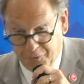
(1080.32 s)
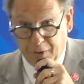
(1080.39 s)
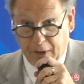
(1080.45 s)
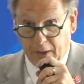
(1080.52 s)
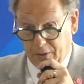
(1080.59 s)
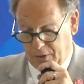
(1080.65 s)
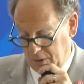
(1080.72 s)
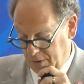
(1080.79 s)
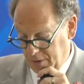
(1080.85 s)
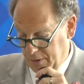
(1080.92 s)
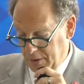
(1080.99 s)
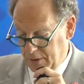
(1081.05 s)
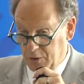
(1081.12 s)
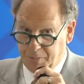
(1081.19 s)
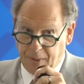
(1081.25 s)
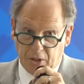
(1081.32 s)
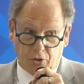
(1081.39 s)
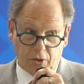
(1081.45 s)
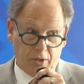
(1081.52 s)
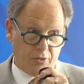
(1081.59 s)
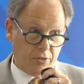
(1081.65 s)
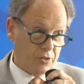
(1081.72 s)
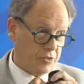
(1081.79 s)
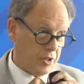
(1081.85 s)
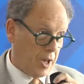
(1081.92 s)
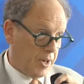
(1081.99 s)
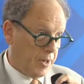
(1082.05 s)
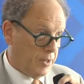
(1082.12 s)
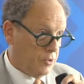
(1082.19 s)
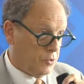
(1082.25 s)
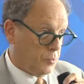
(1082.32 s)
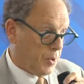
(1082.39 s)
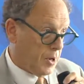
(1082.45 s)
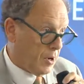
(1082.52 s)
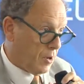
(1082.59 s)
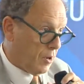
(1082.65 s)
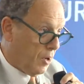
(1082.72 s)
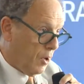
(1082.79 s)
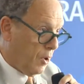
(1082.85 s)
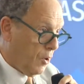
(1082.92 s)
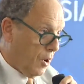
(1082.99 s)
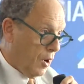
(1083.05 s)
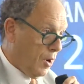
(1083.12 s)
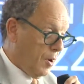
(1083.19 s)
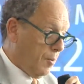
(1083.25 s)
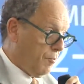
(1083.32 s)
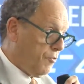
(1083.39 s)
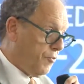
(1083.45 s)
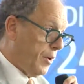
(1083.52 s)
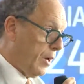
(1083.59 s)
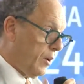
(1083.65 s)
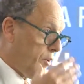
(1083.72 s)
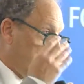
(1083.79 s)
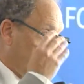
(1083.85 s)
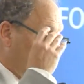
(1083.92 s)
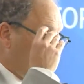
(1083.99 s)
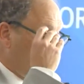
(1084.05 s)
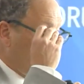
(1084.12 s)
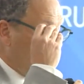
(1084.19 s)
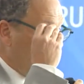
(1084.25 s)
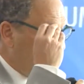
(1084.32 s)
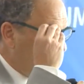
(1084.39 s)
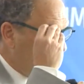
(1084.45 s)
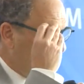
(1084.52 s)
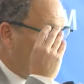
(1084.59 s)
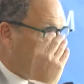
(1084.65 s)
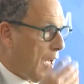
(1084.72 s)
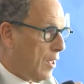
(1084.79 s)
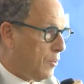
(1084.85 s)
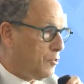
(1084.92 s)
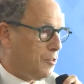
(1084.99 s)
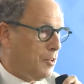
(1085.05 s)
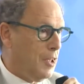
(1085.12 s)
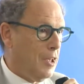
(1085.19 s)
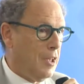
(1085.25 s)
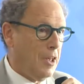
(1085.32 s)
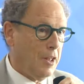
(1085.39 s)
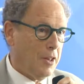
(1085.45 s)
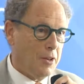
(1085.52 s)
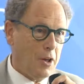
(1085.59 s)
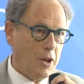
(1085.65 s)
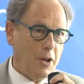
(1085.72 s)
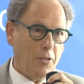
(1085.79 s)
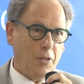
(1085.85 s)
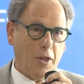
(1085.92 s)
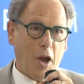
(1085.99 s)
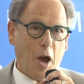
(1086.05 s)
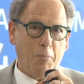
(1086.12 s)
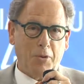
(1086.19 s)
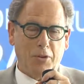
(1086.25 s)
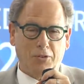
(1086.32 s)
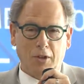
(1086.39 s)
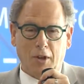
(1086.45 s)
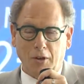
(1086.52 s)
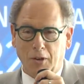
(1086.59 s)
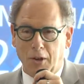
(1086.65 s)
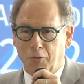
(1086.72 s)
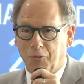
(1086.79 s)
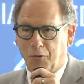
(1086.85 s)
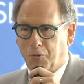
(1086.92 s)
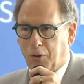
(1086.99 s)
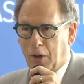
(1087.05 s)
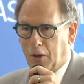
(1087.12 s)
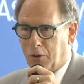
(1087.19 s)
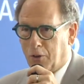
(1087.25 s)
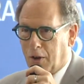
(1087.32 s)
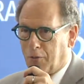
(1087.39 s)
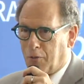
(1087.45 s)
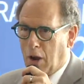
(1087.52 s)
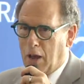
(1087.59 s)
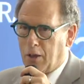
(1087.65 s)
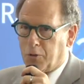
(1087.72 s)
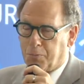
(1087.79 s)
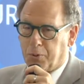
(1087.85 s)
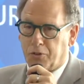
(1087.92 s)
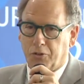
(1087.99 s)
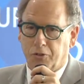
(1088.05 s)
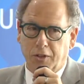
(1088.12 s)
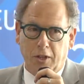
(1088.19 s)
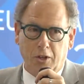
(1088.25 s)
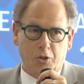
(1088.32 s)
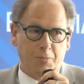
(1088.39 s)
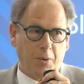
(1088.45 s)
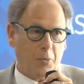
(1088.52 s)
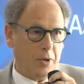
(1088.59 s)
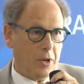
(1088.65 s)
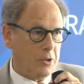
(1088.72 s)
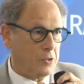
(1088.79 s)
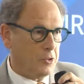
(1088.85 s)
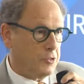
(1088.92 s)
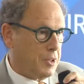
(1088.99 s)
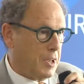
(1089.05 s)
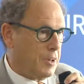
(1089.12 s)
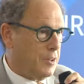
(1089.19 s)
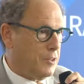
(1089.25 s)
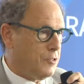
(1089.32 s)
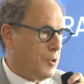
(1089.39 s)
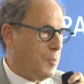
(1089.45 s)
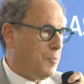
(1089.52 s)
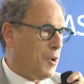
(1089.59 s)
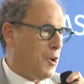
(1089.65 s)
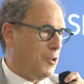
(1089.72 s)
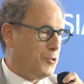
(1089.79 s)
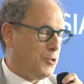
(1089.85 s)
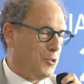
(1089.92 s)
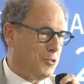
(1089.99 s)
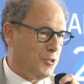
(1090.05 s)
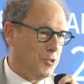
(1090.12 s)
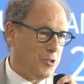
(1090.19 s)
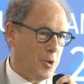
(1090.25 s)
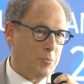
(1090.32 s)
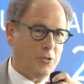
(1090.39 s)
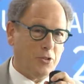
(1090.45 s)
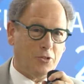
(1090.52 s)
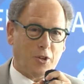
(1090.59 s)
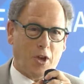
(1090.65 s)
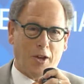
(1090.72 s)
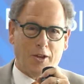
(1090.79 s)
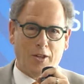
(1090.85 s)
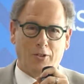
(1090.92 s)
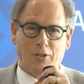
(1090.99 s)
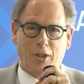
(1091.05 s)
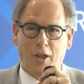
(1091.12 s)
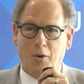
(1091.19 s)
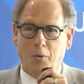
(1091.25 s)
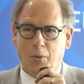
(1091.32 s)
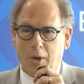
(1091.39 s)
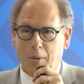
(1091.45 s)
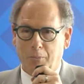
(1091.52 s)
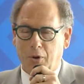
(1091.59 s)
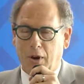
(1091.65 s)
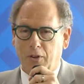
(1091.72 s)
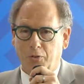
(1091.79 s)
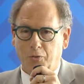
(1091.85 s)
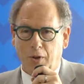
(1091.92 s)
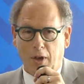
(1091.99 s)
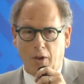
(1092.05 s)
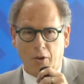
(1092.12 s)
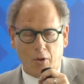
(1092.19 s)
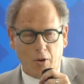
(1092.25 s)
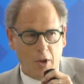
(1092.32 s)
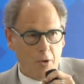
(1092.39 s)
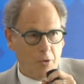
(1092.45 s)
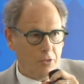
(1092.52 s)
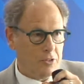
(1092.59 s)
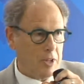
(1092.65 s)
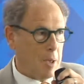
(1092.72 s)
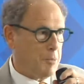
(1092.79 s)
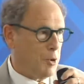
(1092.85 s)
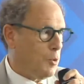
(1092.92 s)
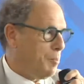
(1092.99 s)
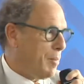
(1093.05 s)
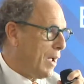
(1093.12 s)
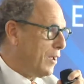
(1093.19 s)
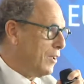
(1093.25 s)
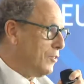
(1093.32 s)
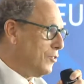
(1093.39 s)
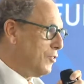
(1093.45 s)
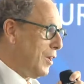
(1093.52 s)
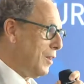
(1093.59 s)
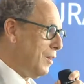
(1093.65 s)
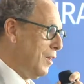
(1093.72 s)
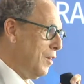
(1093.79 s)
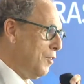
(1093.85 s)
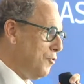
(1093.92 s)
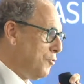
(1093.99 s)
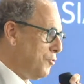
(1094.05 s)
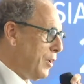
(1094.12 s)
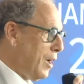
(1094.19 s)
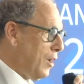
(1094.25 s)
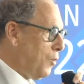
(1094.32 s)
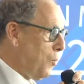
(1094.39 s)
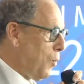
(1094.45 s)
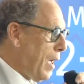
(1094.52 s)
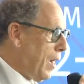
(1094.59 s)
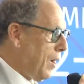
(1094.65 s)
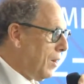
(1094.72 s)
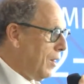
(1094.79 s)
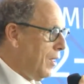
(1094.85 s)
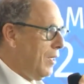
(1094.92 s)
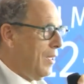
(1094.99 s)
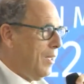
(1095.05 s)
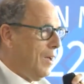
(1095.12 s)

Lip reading: failure, especially in societies where failure is not, the opposite. Failure never has prestige, but we understand in some cultures, in some societies, we embrace failure. Samuel Beckett said, "Fail well."